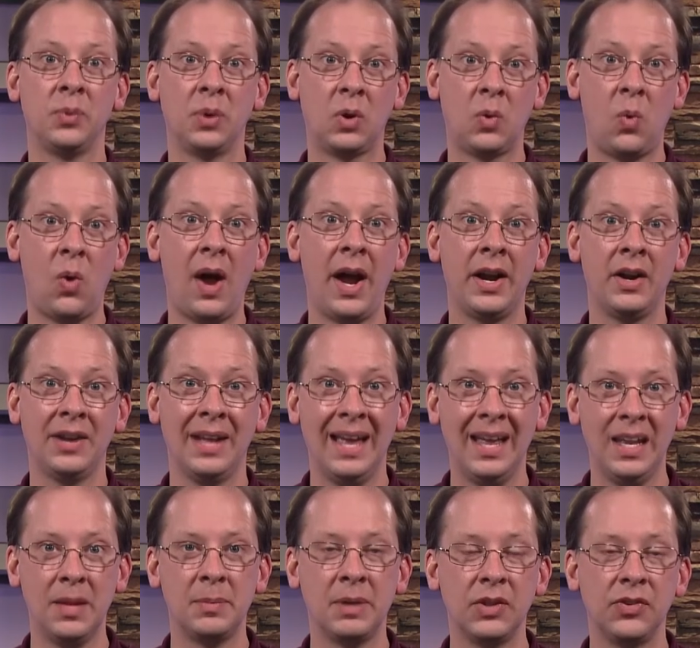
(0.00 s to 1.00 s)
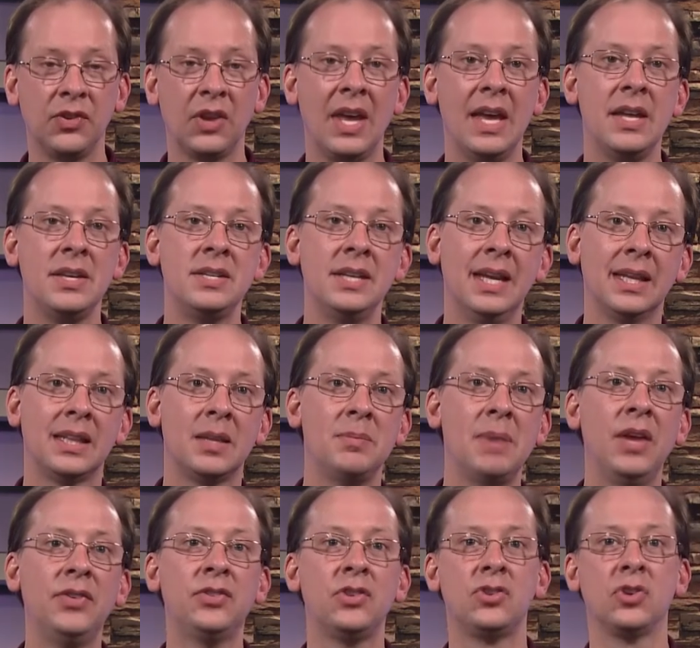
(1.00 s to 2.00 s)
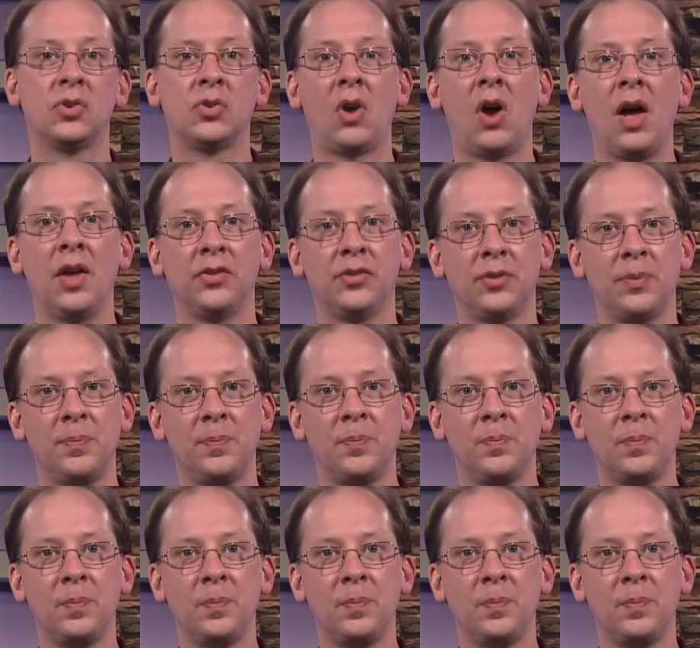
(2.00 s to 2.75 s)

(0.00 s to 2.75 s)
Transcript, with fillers: required elements to get the message across.